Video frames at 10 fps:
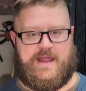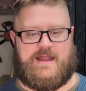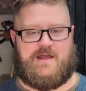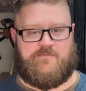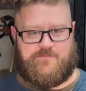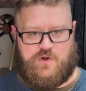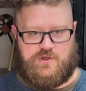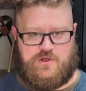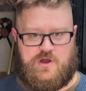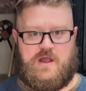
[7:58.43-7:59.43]
and come
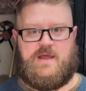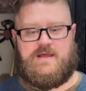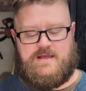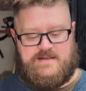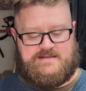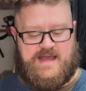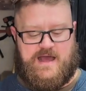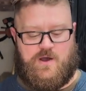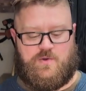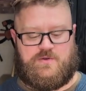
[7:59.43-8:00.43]
further
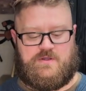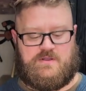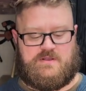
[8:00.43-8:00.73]
down